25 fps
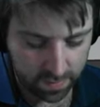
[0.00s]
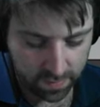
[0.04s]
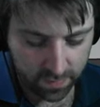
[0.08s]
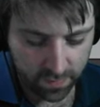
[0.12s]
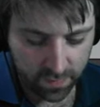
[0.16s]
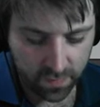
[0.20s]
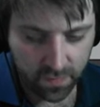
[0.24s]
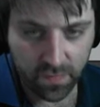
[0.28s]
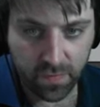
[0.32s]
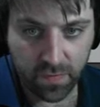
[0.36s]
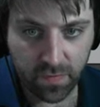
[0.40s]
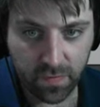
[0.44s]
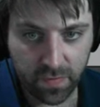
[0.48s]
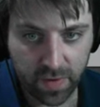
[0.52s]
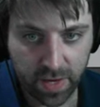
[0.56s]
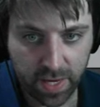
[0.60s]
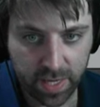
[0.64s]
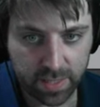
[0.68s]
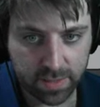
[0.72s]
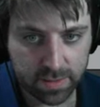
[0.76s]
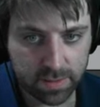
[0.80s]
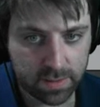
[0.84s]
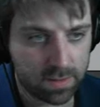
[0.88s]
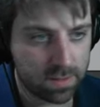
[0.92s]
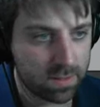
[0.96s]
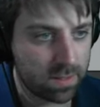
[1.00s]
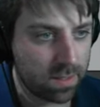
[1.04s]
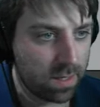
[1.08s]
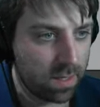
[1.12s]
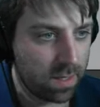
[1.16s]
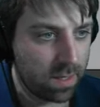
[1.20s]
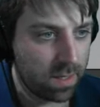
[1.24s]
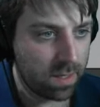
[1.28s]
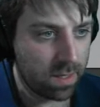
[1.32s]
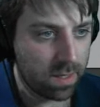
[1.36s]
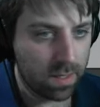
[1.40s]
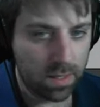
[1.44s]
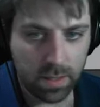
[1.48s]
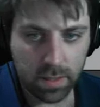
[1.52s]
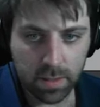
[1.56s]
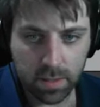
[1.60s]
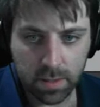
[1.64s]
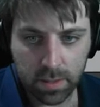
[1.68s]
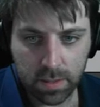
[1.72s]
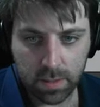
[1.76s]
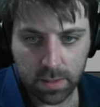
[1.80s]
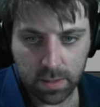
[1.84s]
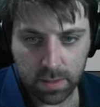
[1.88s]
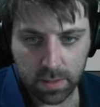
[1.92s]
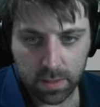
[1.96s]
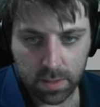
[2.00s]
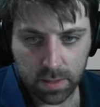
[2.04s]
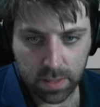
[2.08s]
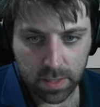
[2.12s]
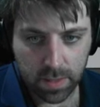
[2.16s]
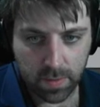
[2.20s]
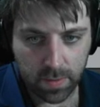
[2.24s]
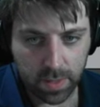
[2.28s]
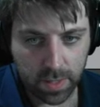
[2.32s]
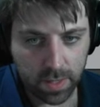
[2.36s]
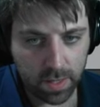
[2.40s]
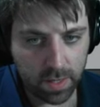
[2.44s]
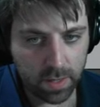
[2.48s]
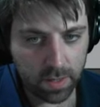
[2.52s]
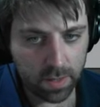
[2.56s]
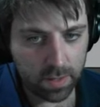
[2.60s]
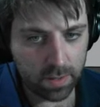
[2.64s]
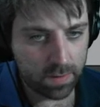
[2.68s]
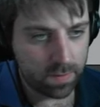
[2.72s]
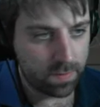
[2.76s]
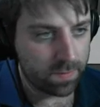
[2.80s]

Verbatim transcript: face. There we go.